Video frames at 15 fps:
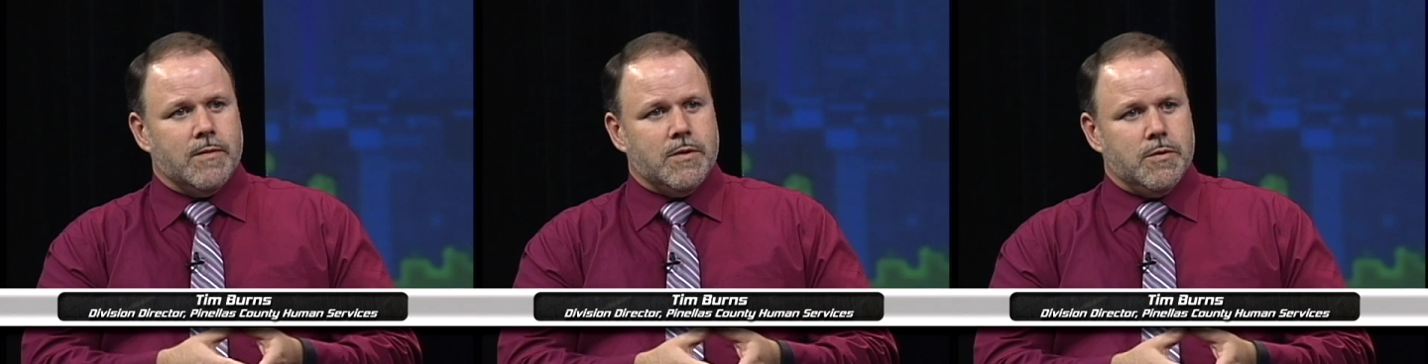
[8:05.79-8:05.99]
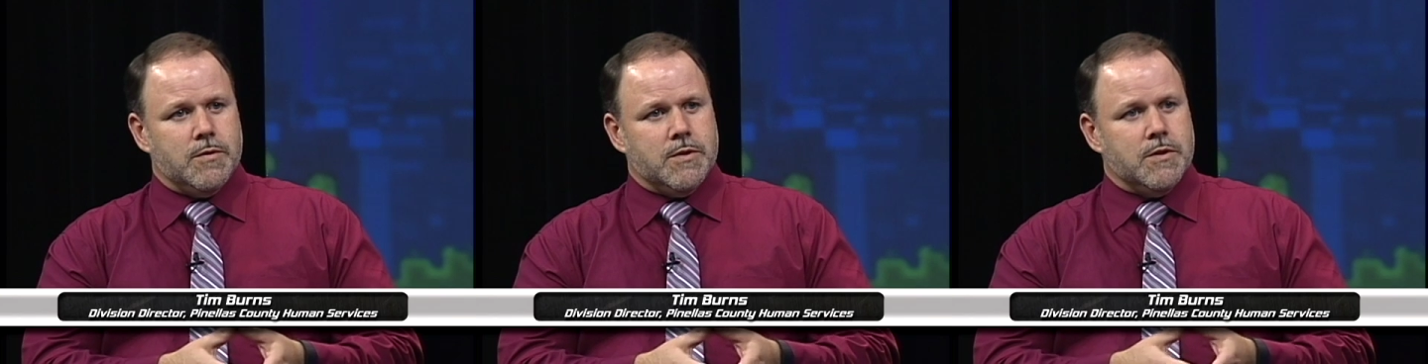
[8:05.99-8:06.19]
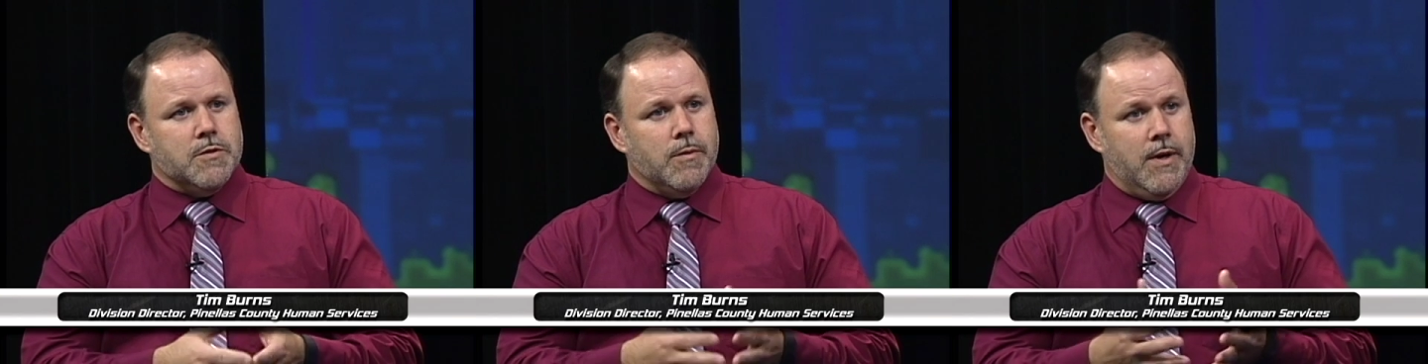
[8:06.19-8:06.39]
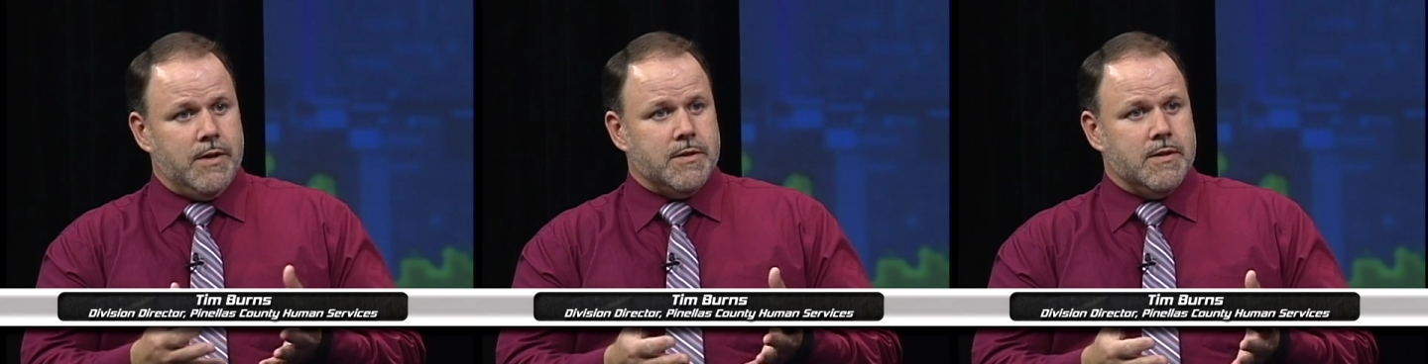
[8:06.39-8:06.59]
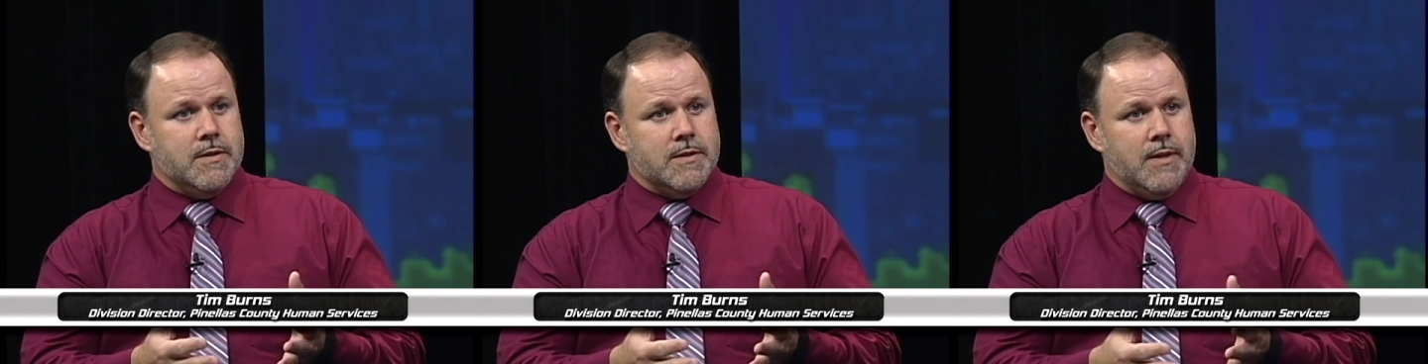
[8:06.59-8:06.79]
to
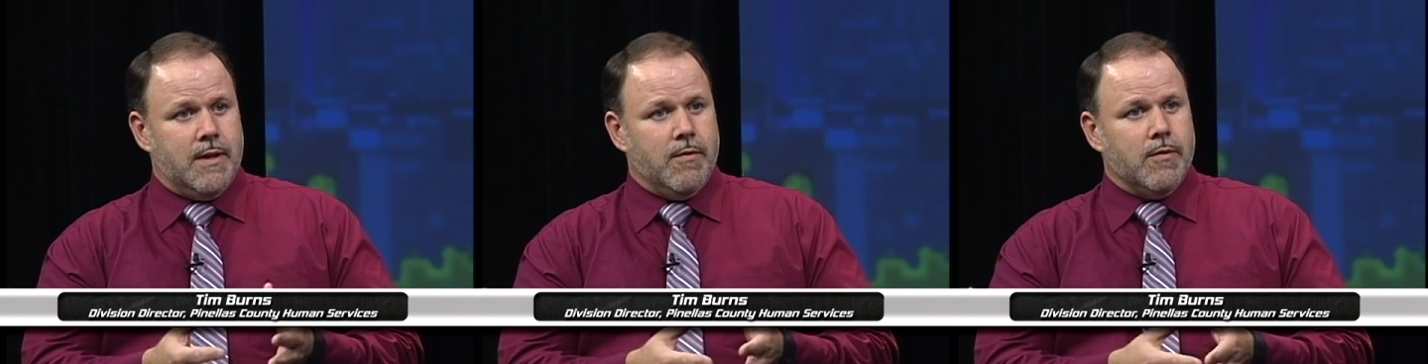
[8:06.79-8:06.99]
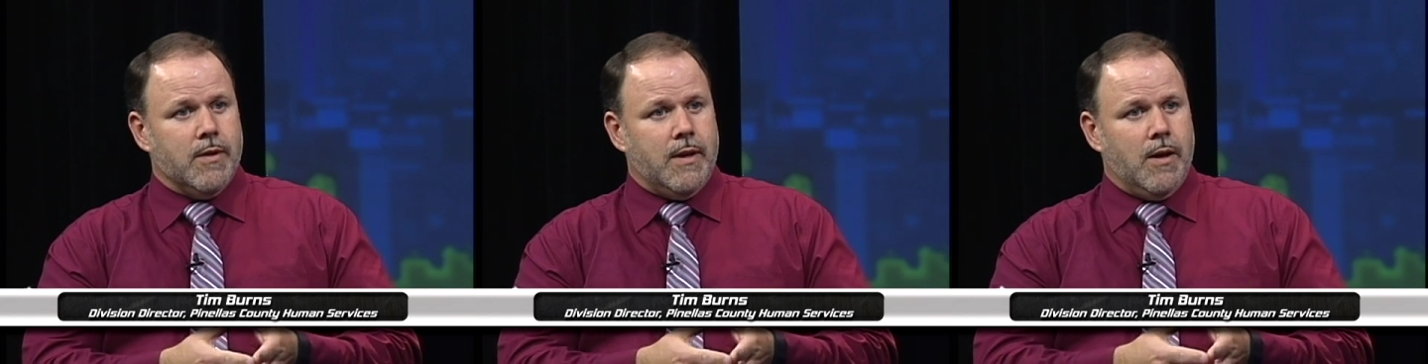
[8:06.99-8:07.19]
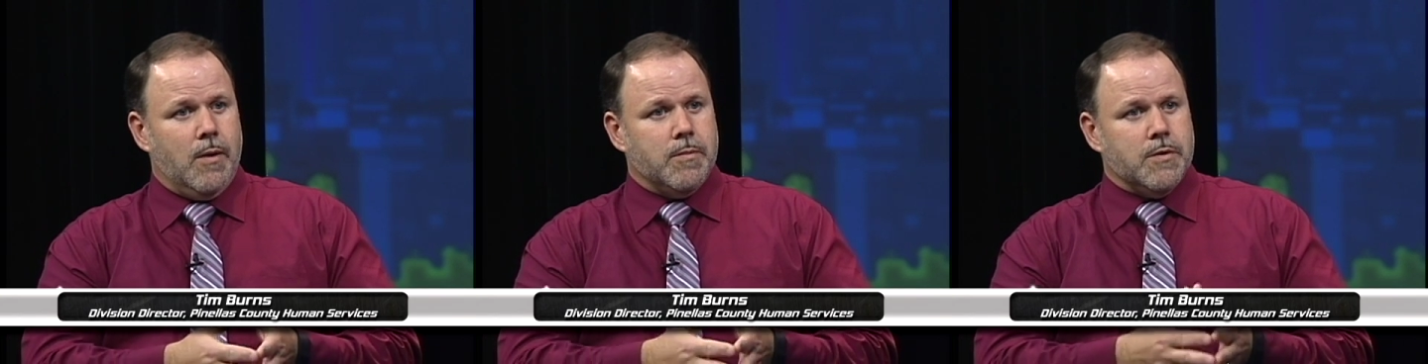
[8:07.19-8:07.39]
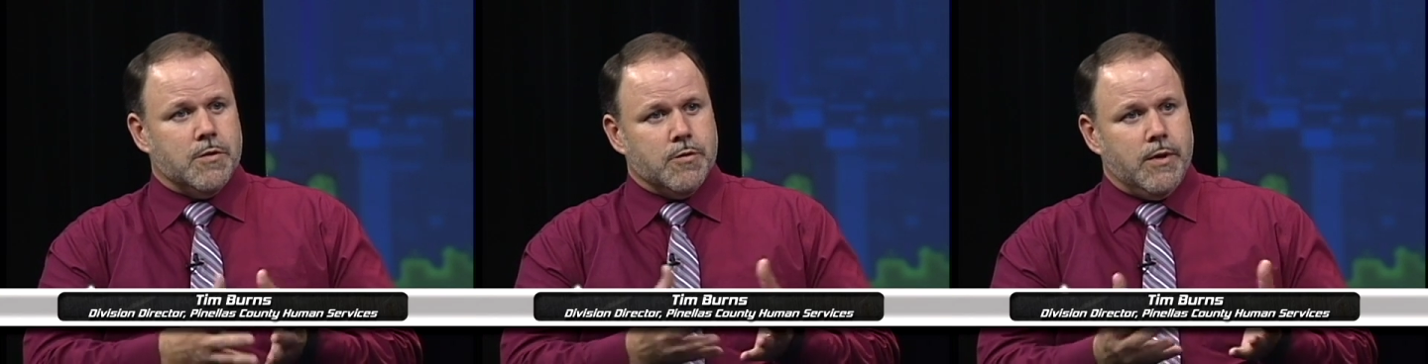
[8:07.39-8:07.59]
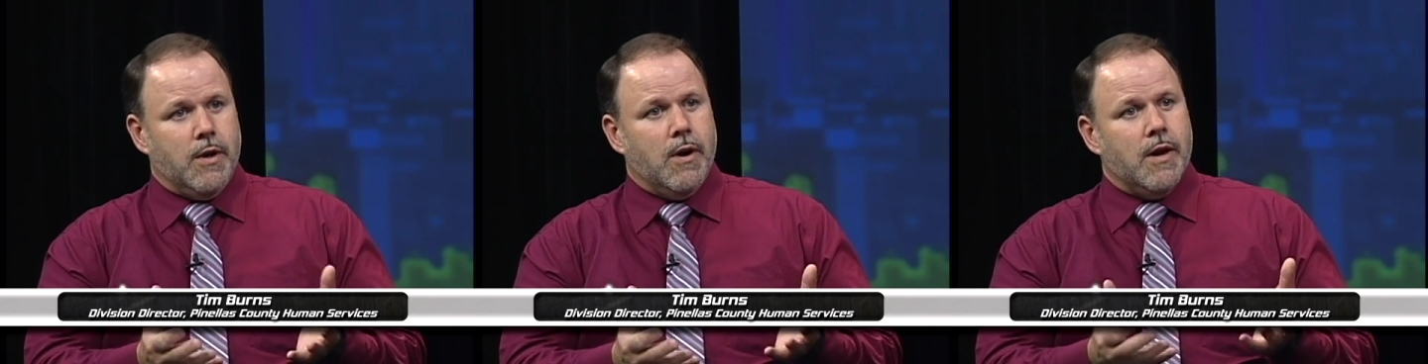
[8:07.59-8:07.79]
situations, and they really help to
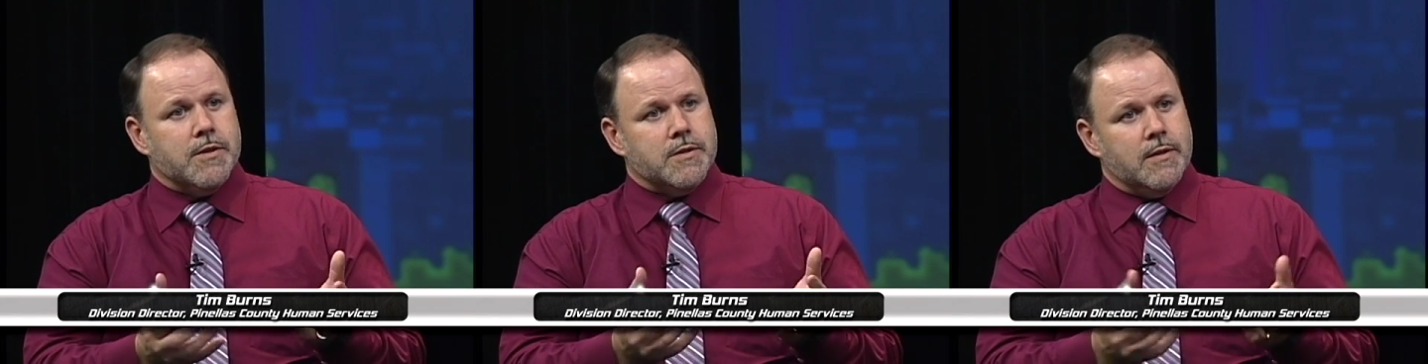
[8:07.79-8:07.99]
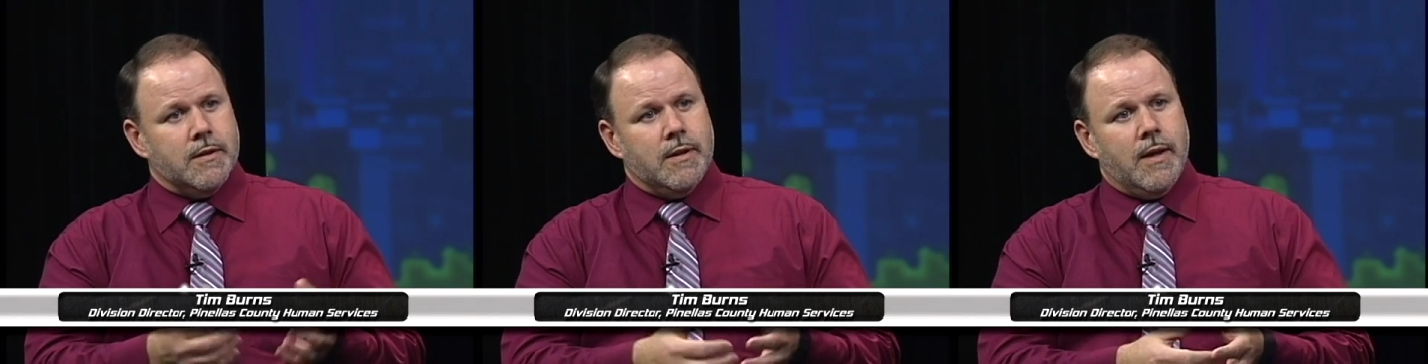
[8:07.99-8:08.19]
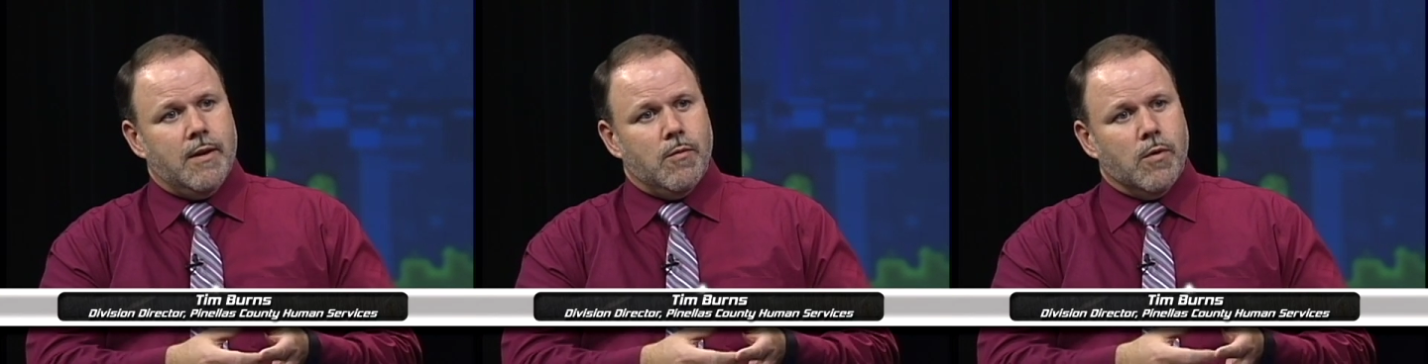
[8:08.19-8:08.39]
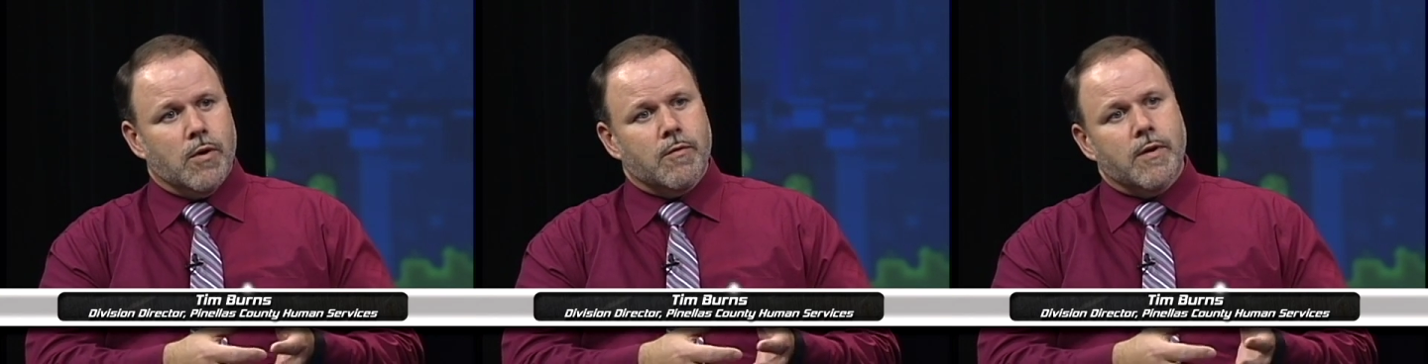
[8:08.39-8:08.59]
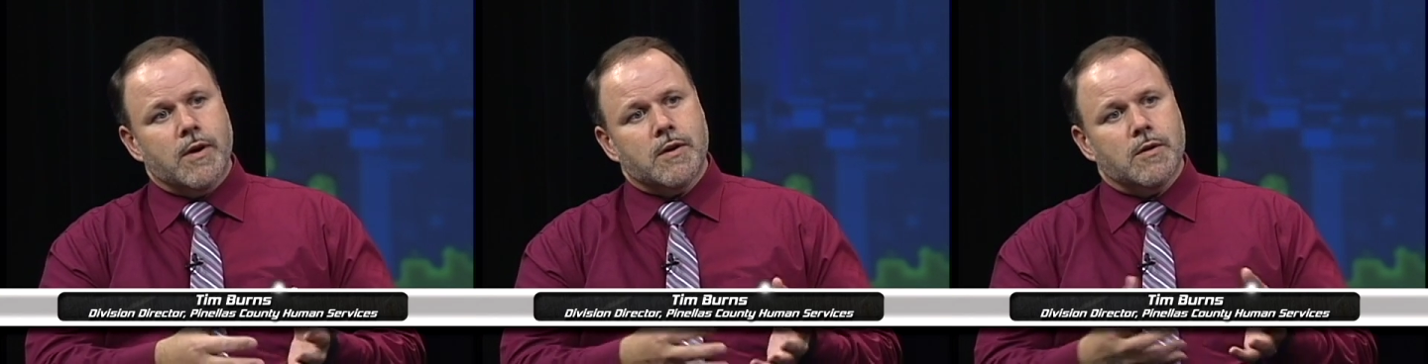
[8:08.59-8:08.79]
triage, and they
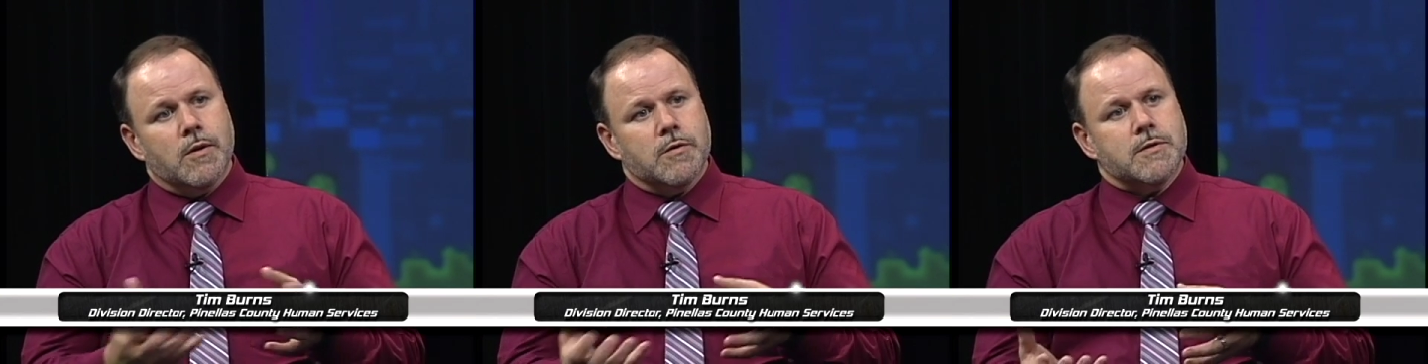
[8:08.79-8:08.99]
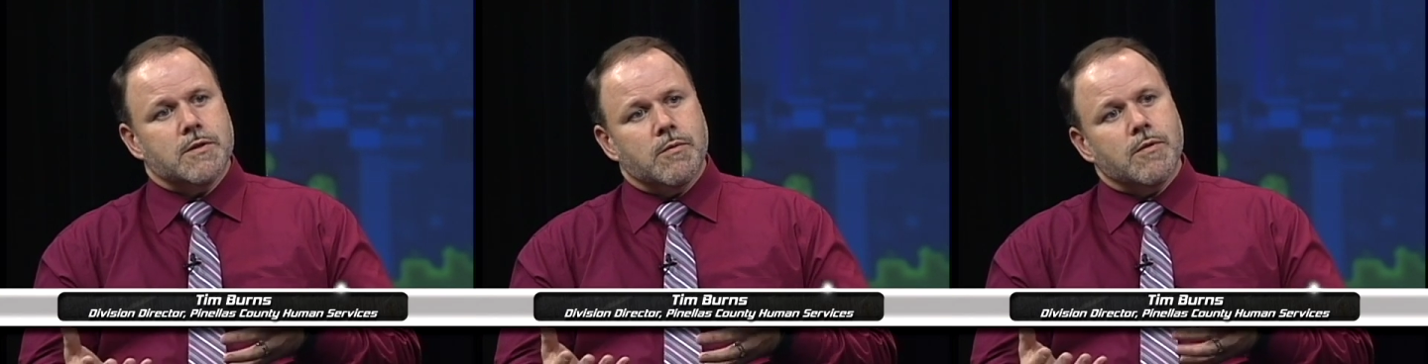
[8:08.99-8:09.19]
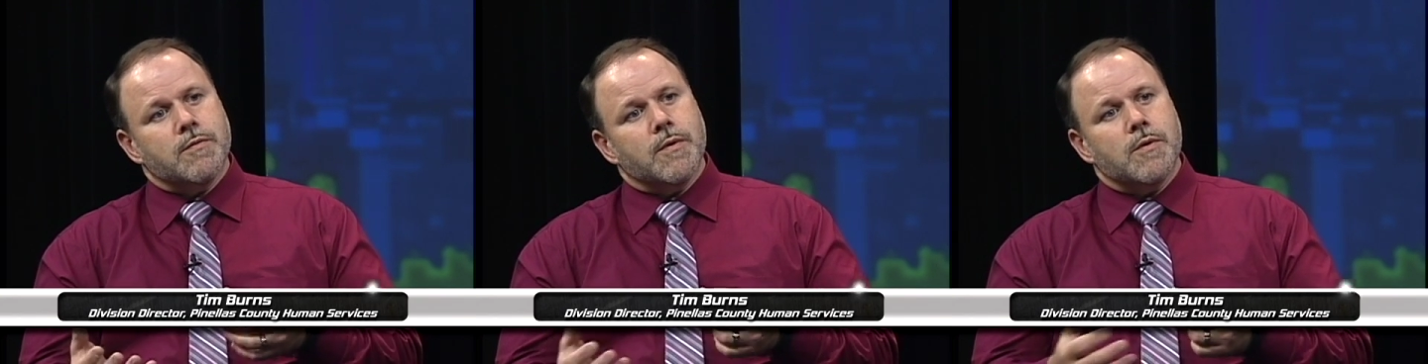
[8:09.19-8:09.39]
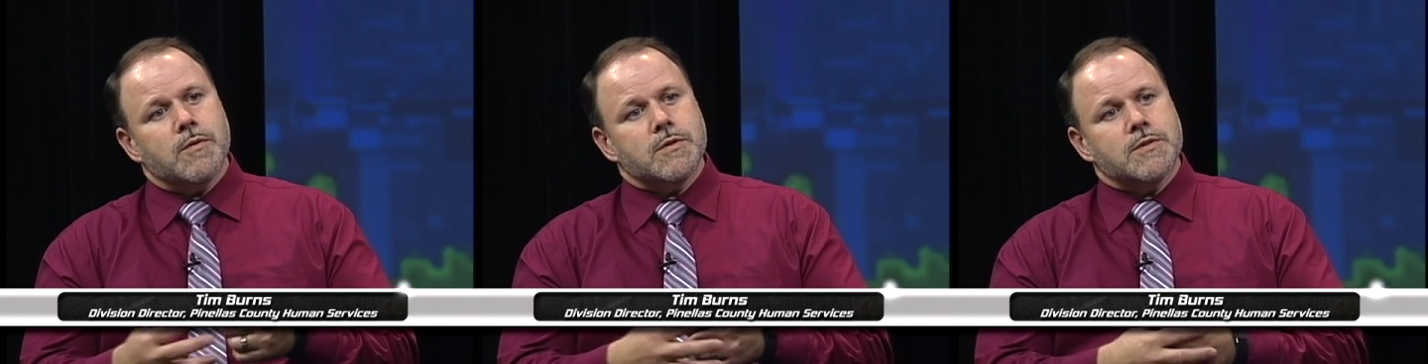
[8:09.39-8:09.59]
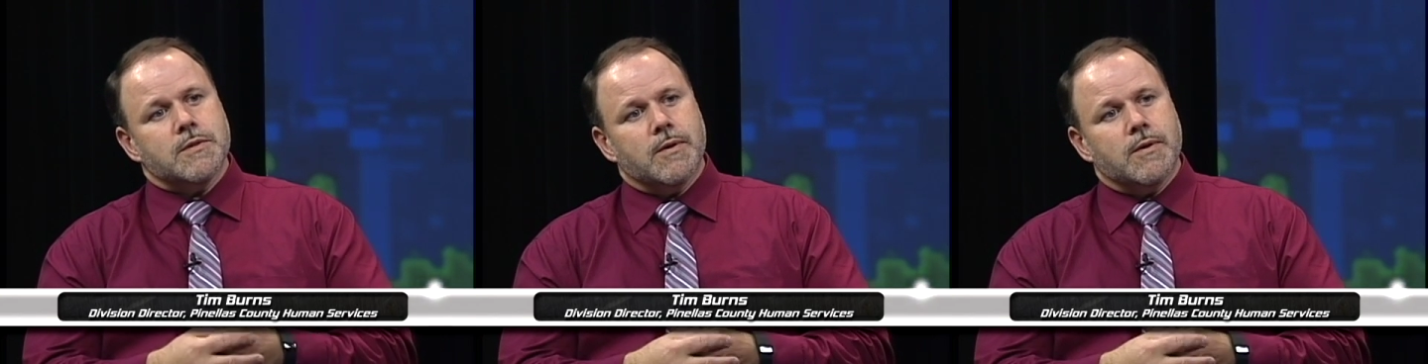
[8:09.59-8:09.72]
work very closely with folks.